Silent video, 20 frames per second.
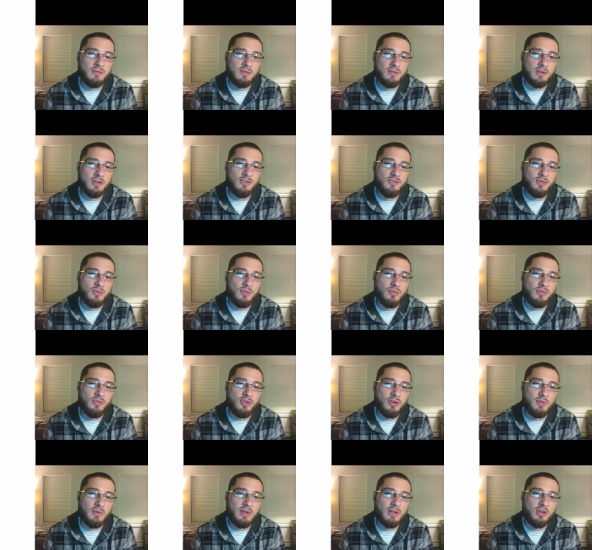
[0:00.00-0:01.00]
All right, so when we're
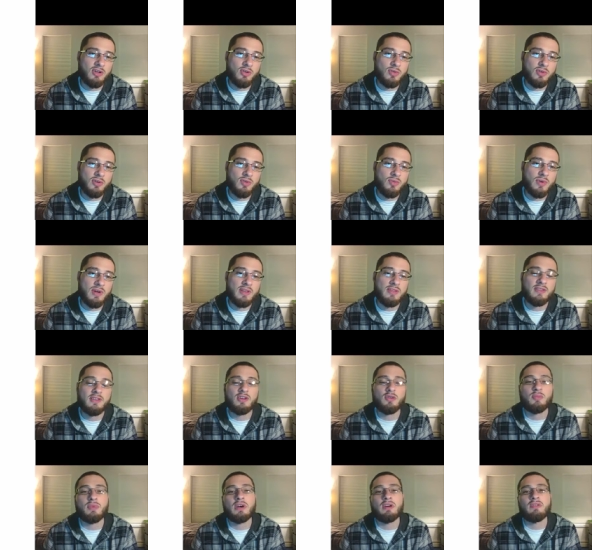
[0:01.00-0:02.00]
talking about it going away,
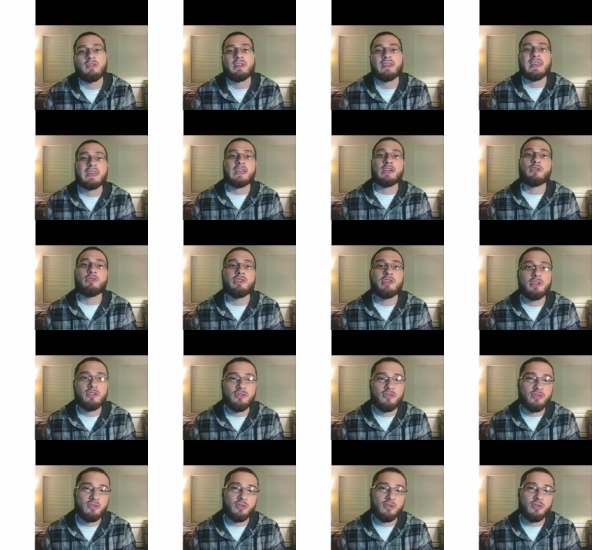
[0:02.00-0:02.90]
think about like aliens.